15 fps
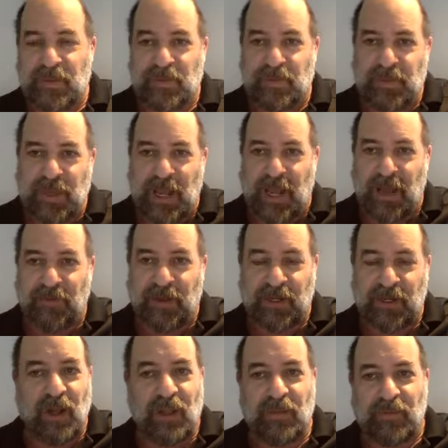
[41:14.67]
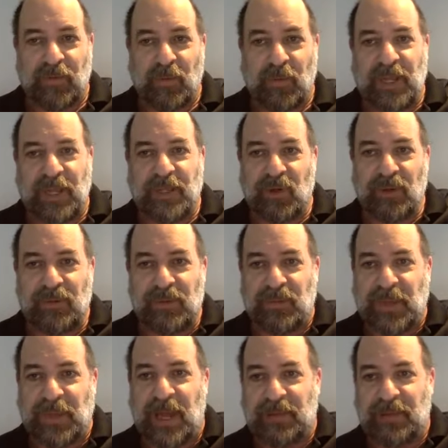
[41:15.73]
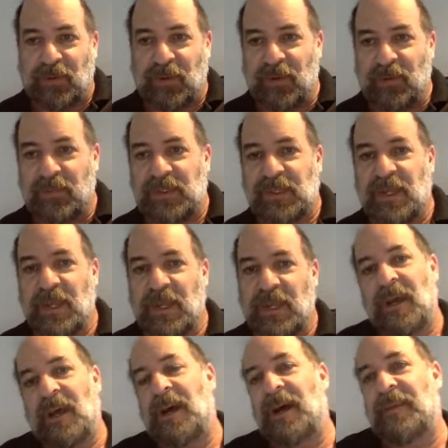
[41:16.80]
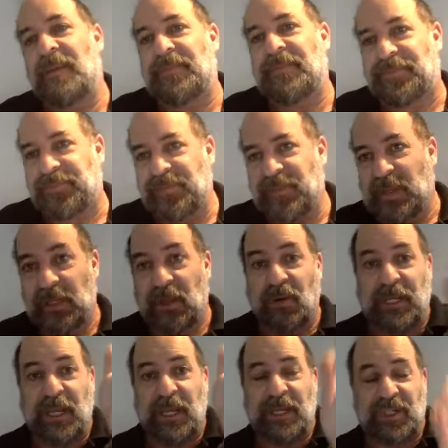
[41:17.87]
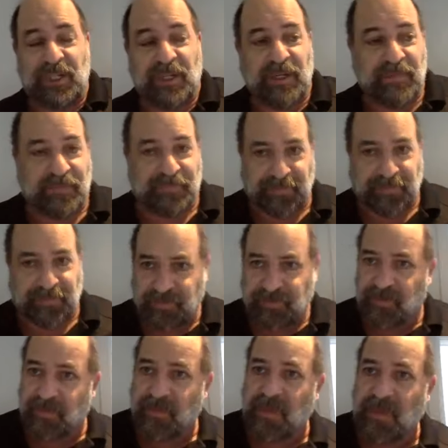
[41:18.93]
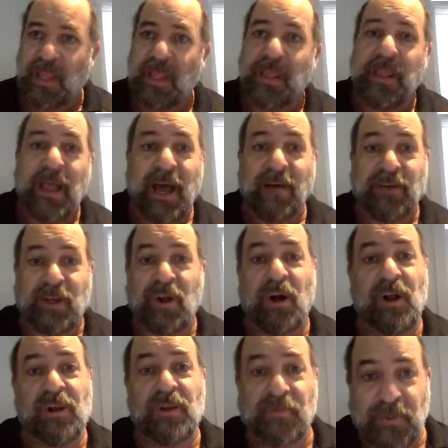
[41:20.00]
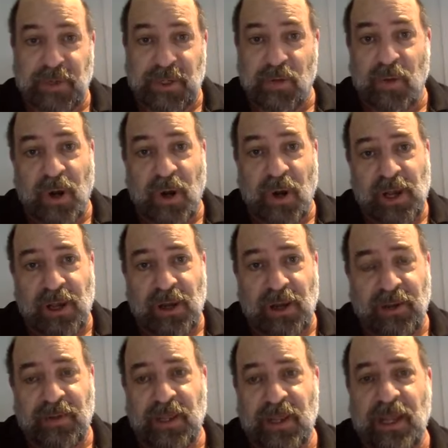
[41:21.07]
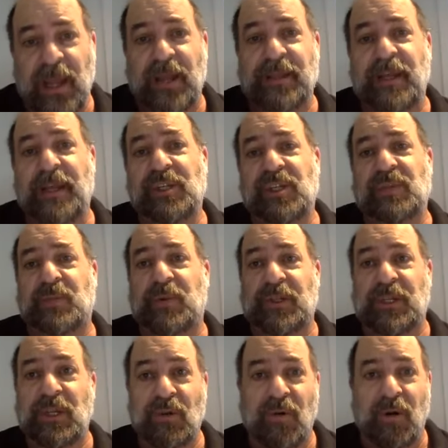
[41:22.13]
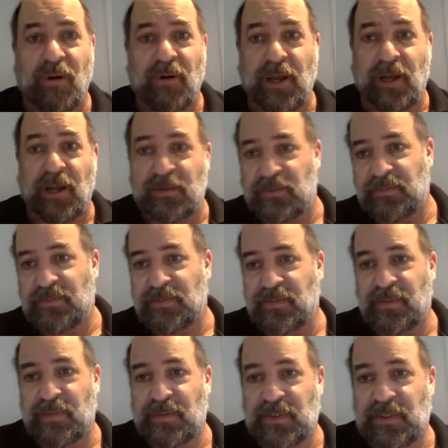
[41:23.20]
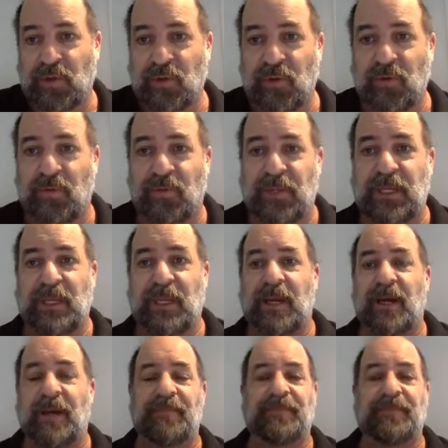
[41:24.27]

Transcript: have a column for bedrooms, bathrooms, location, have a column for URL, and then just put the URL to the